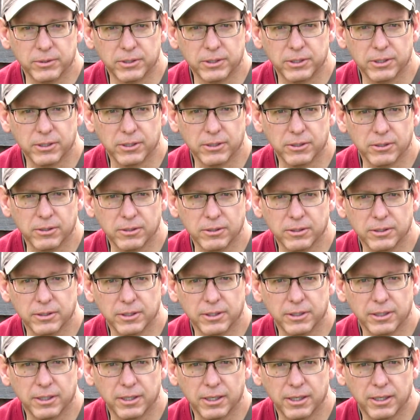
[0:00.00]
till
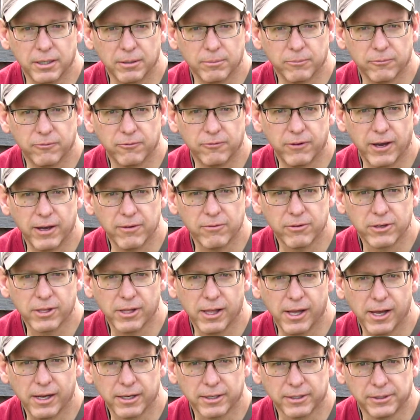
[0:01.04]
5
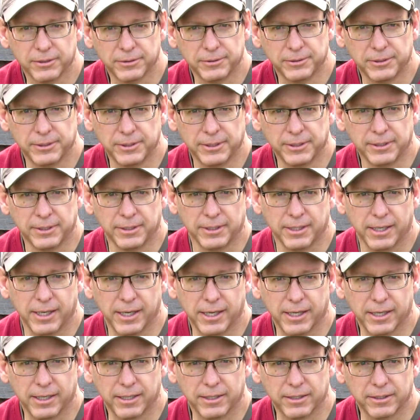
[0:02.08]
o'clock,
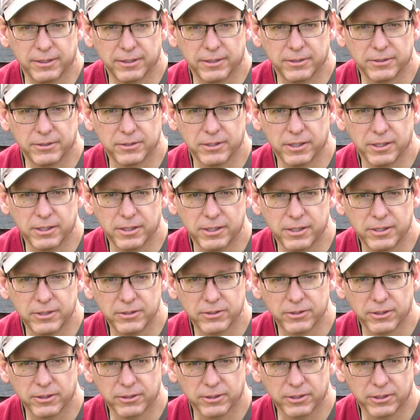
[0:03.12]
and the sun did
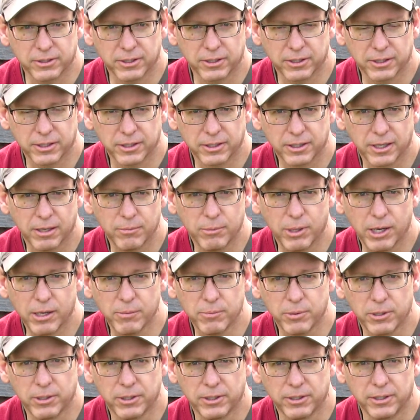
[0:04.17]
start to come
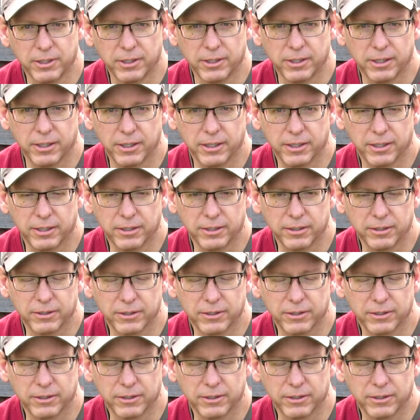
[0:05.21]
up, and